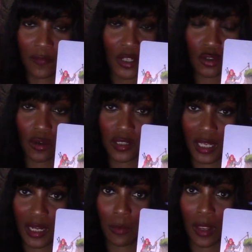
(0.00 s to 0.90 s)
If he tries to
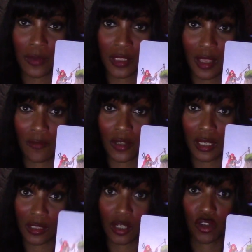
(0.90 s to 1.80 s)
get away with seven,
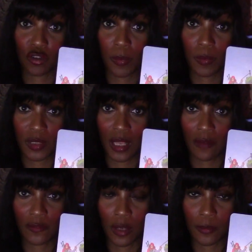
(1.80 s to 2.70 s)
he's going to trip
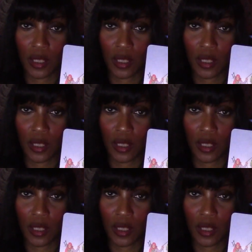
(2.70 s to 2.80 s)
himself up.